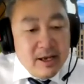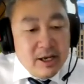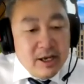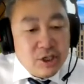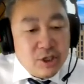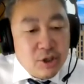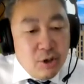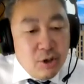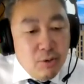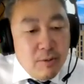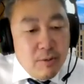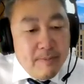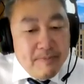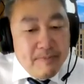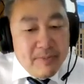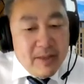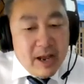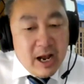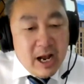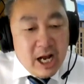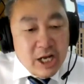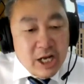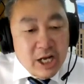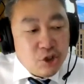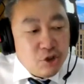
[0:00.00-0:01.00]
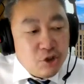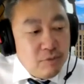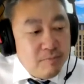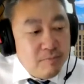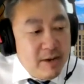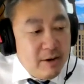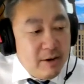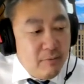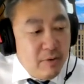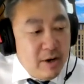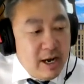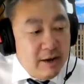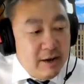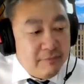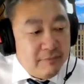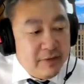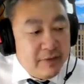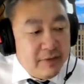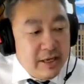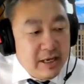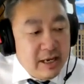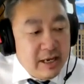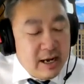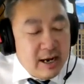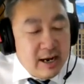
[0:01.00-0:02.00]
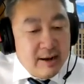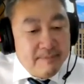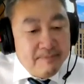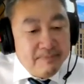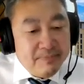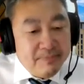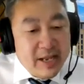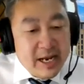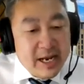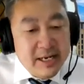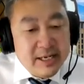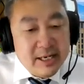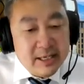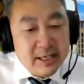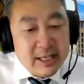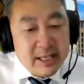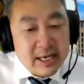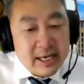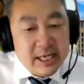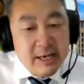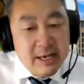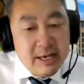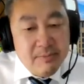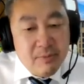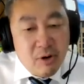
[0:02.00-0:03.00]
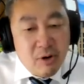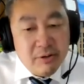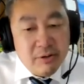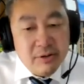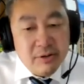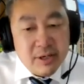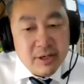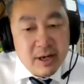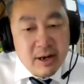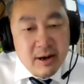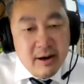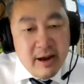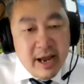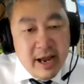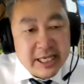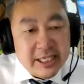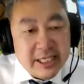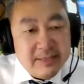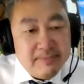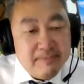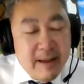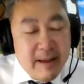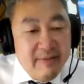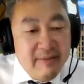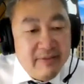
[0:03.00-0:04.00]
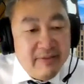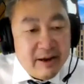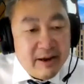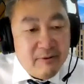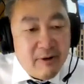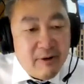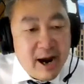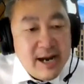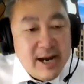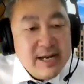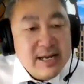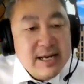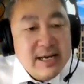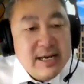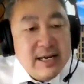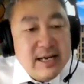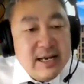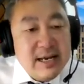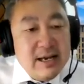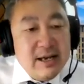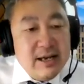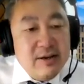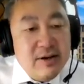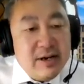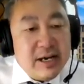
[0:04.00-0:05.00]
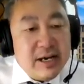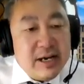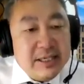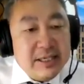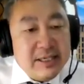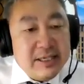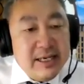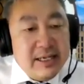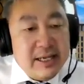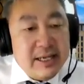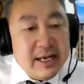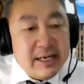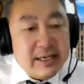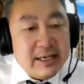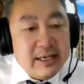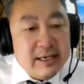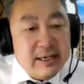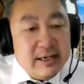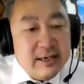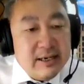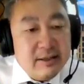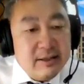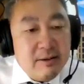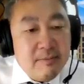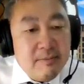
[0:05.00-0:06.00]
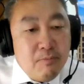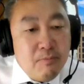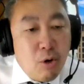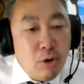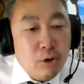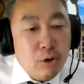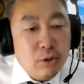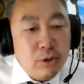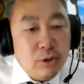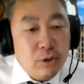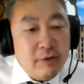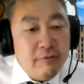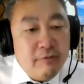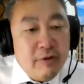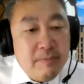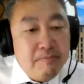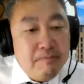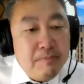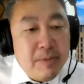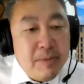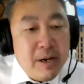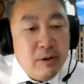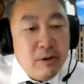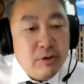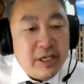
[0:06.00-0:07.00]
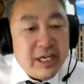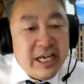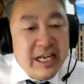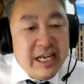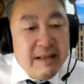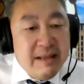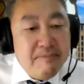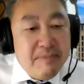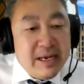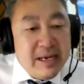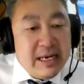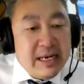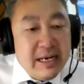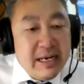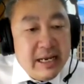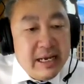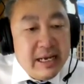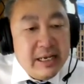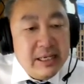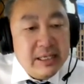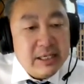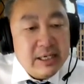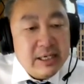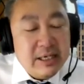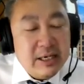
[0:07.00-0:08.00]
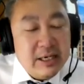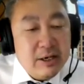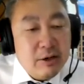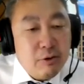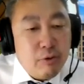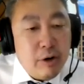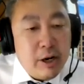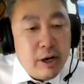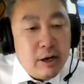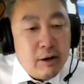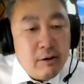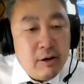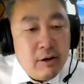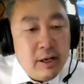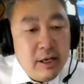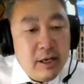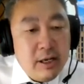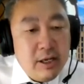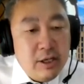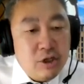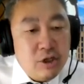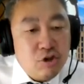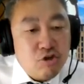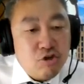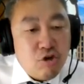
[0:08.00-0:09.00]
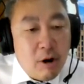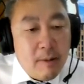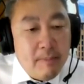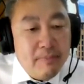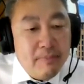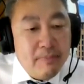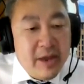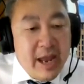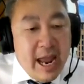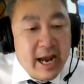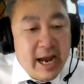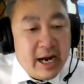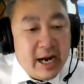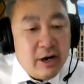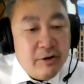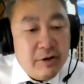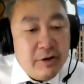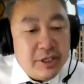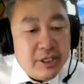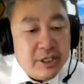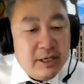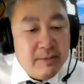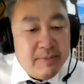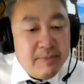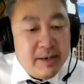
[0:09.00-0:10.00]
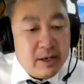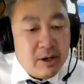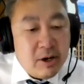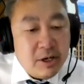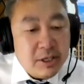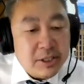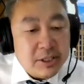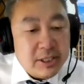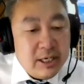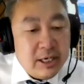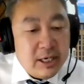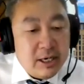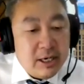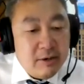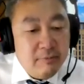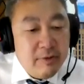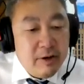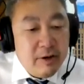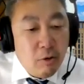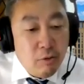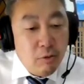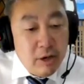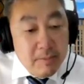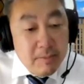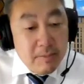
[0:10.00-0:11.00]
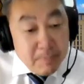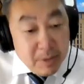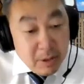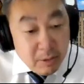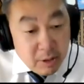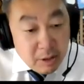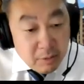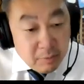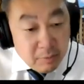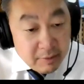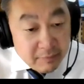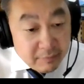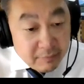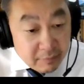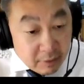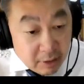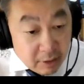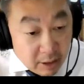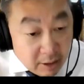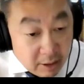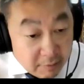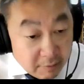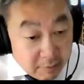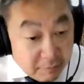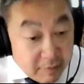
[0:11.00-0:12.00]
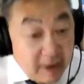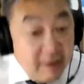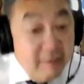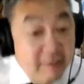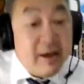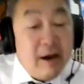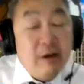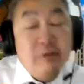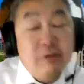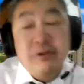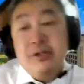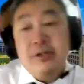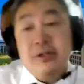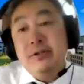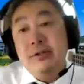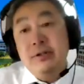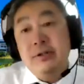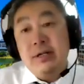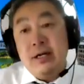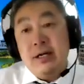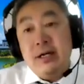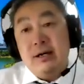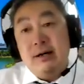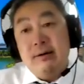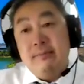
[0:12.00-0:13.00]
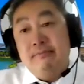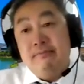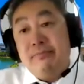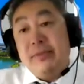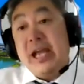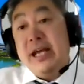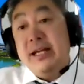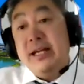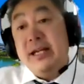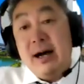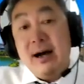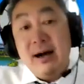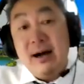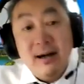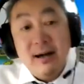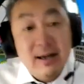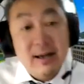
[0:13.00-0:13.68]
So assuming we have the data that keep on expanding, right? You can see that the model that we built in the beginnings quickly dropped the accuracy because we only built it with 5,000 data.